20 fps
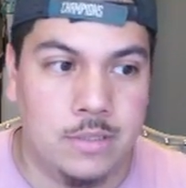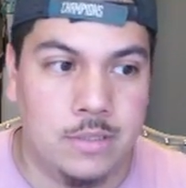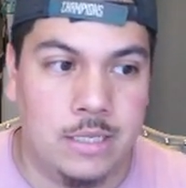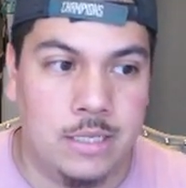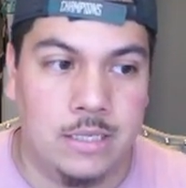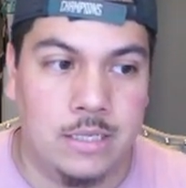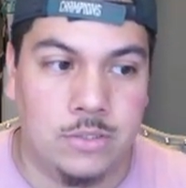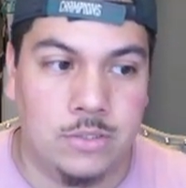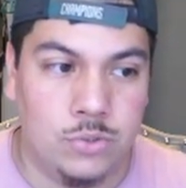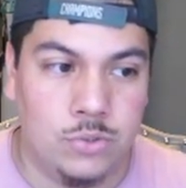
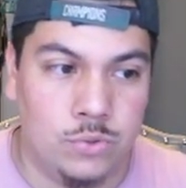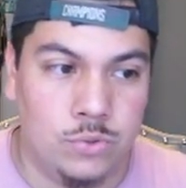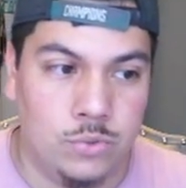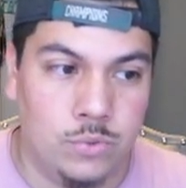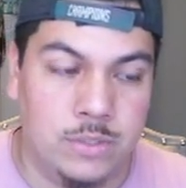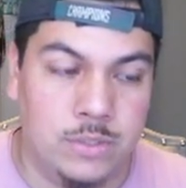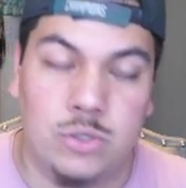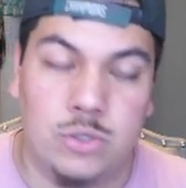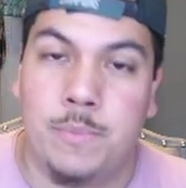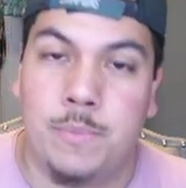into
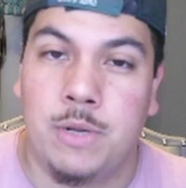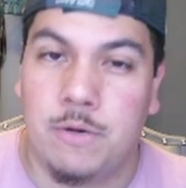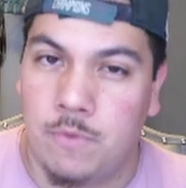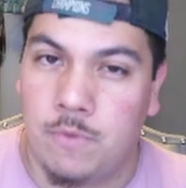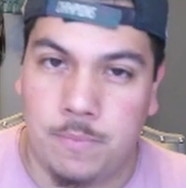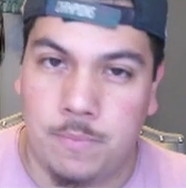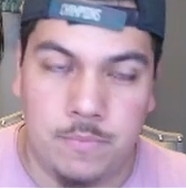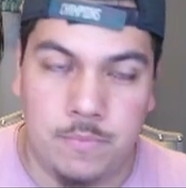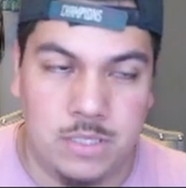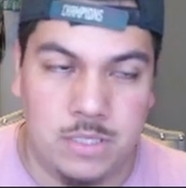into a bit of
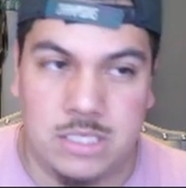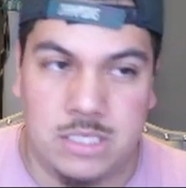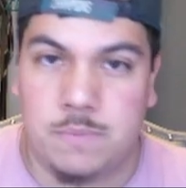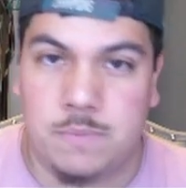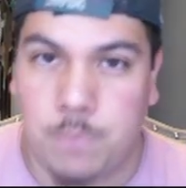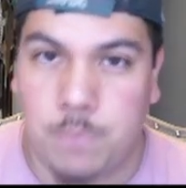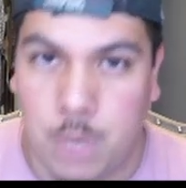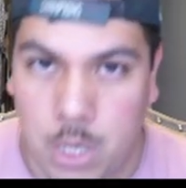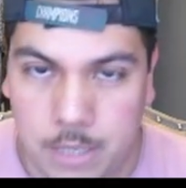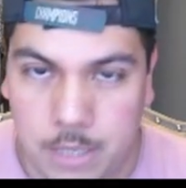a, a
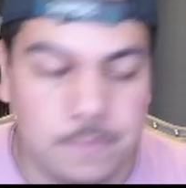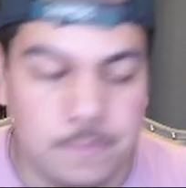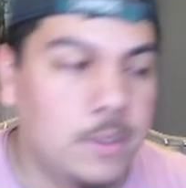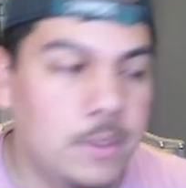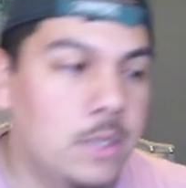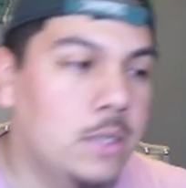spot.